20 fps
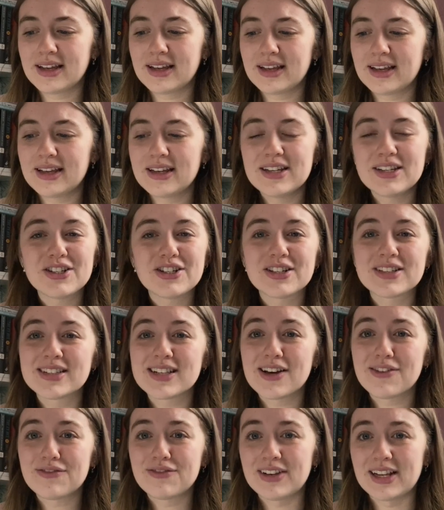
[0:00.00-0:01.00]
is just
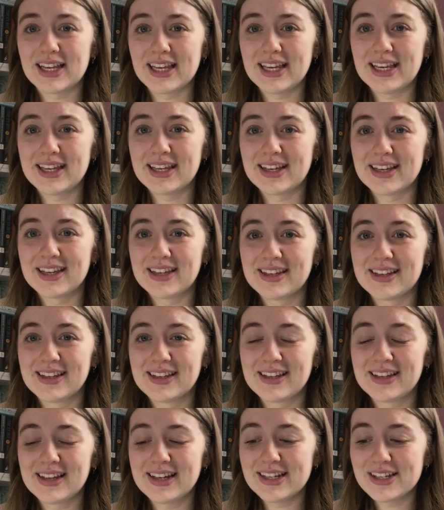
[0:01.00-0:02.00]
lovely
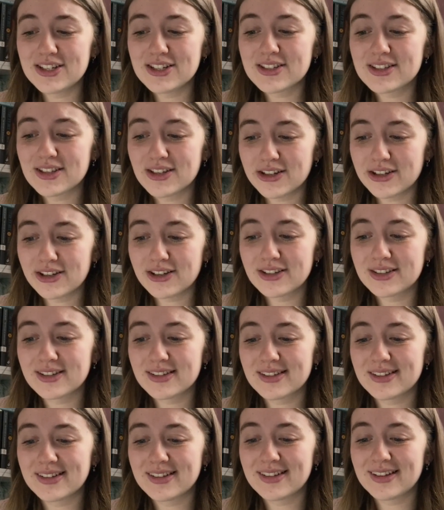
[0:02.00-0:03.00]
it just looks
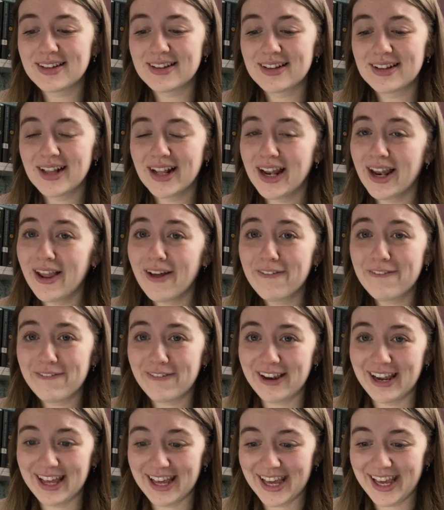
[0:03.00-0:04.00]

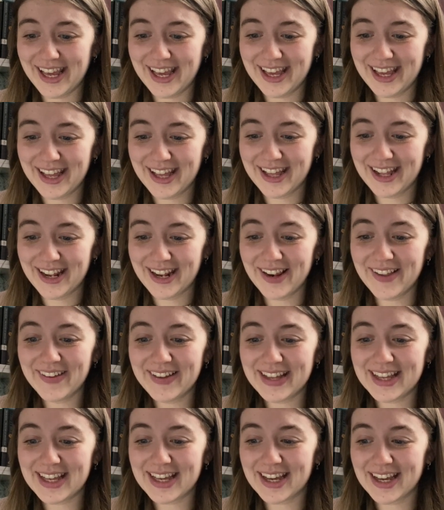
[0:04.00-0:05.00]
lovely
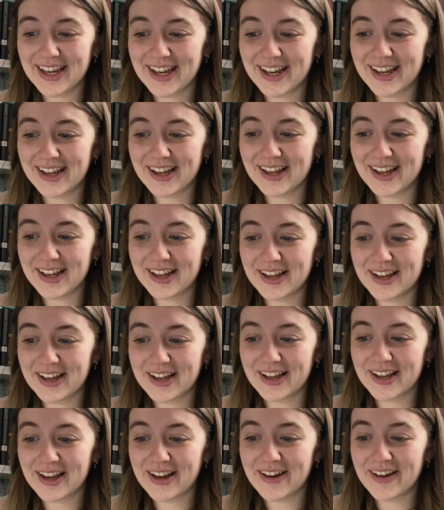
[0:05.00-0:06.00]
like
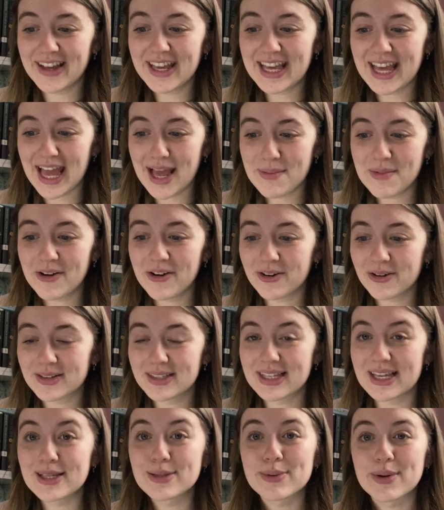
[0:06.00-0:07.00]
I came across
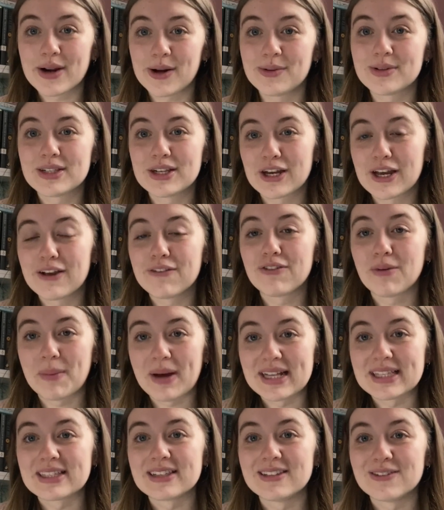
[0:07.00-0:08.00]
this when I was looking for
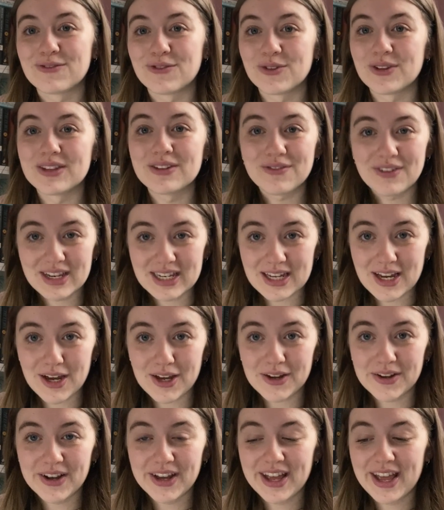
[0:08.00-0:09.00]
patterns for this
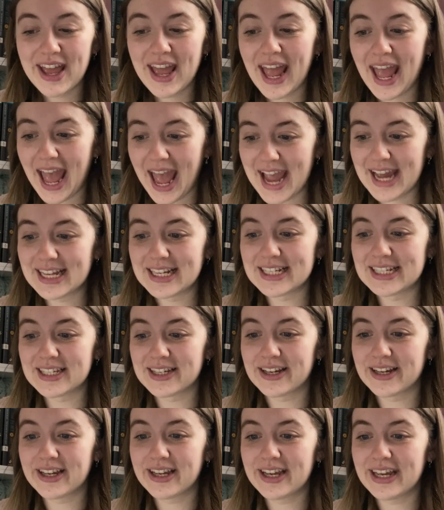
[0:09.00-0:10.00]
video and
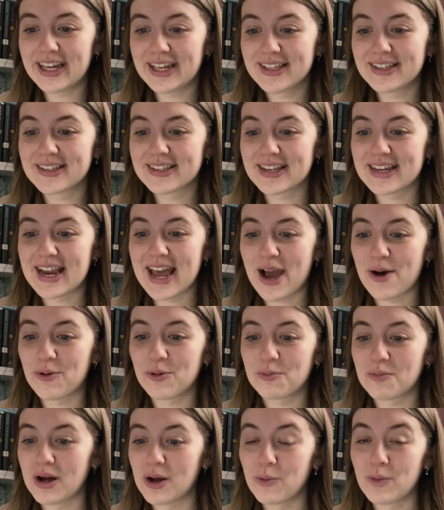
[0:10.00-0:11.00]
it's now
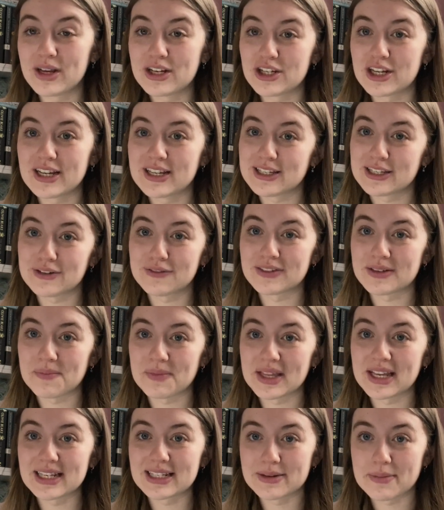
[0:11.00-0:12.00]
on my wish list of
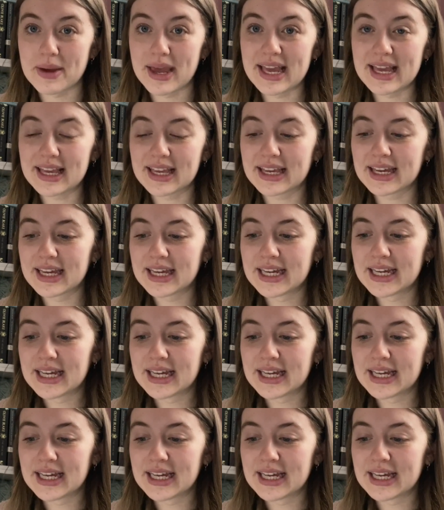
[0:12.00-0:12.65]
something to make